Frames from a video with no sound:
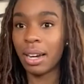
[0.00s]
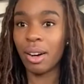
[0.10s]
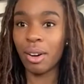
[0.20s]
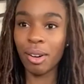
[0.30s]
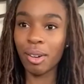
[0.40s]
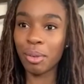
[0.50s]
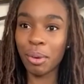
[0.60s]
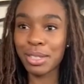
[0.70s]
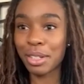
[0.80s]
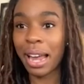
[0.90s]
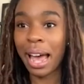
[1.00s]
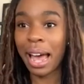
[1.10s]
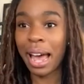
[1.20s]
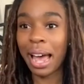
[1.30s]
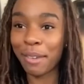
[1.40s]
oh, what's going to
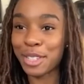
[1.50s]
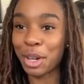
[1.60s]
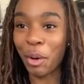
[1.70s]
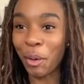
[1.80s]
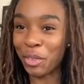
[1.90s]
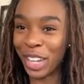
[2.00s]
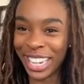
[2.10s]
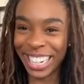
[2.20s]
happen after COVID?